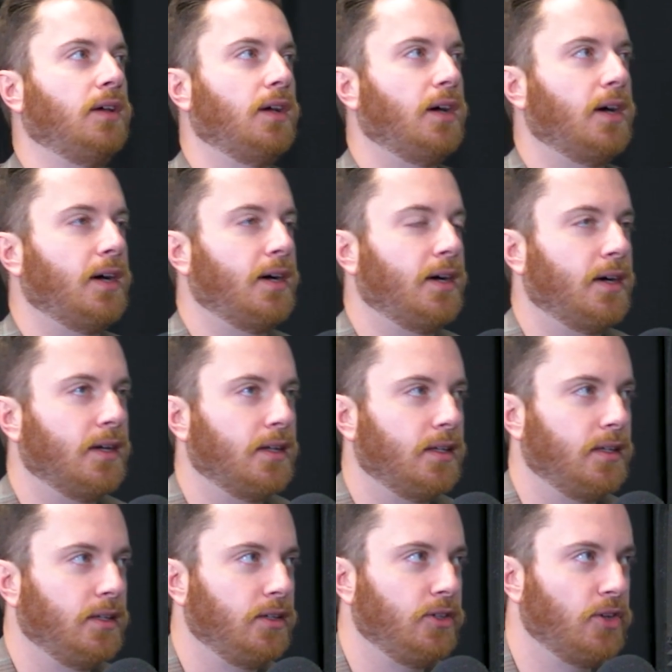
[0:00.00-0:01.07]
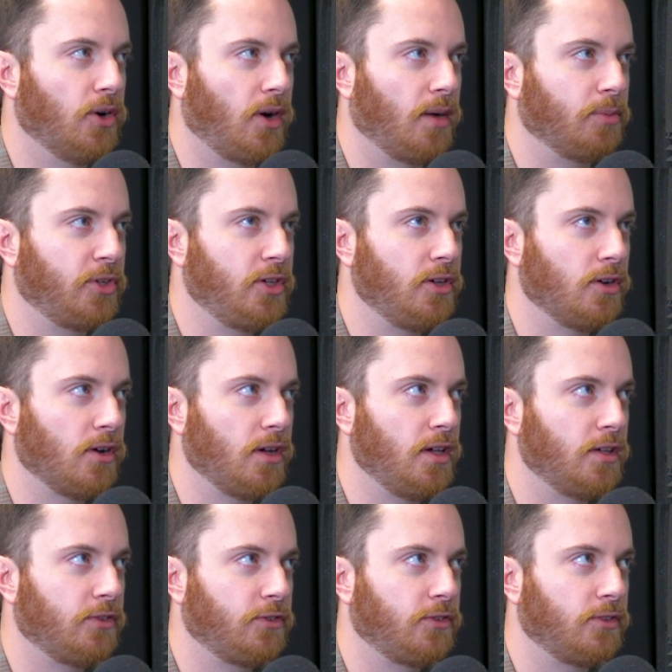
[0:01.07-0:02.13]
uh, I'm
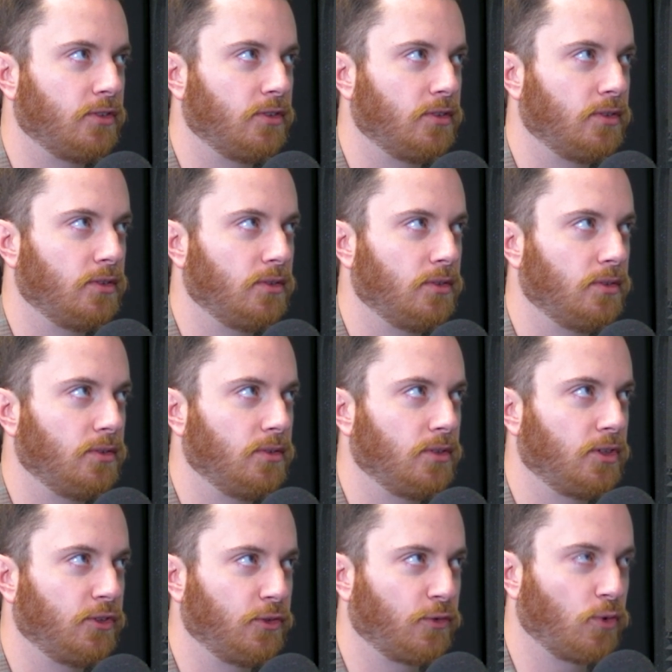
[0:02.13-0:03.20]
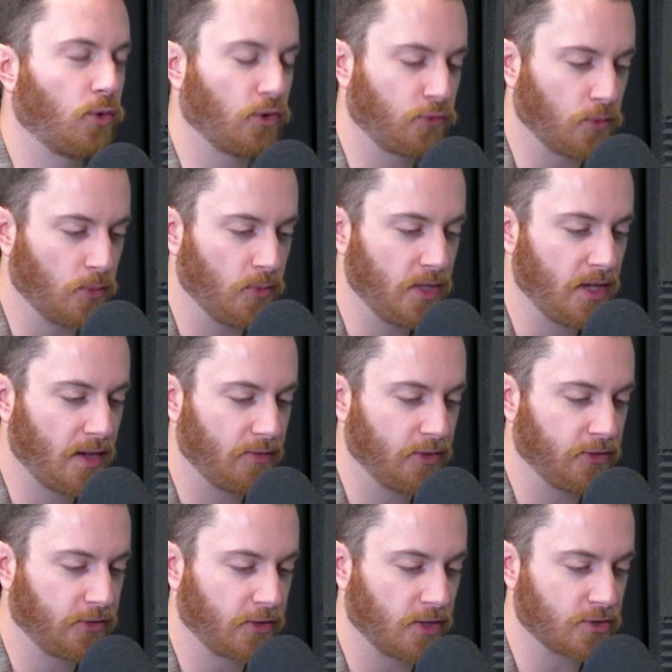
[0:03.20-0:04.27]
curious because, of course, when we have a
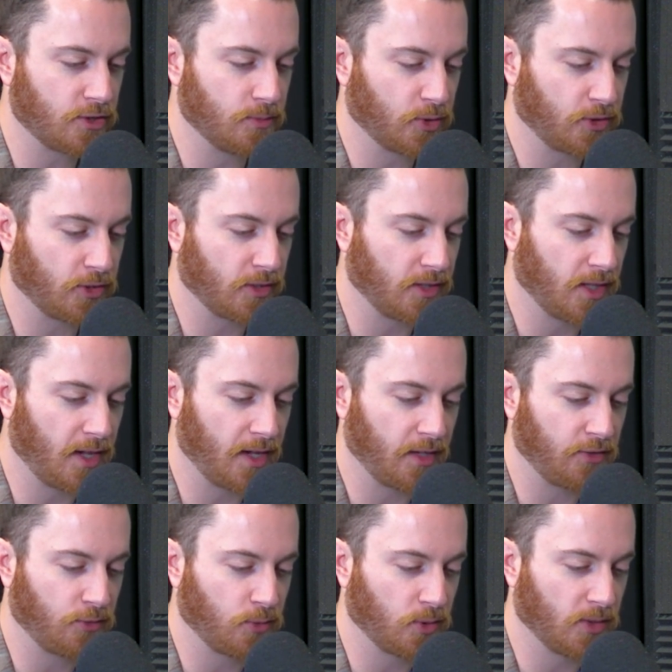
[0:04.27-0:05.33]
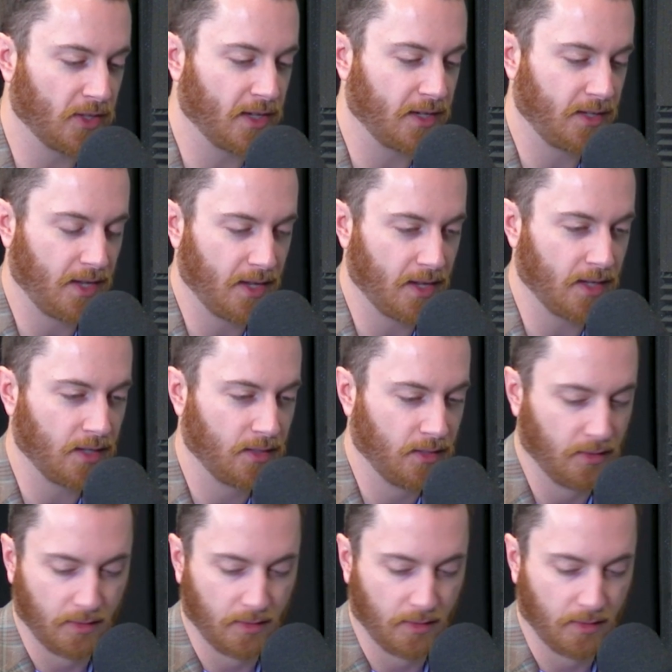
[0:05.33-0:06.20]
discussion with our clients, we're like, hey,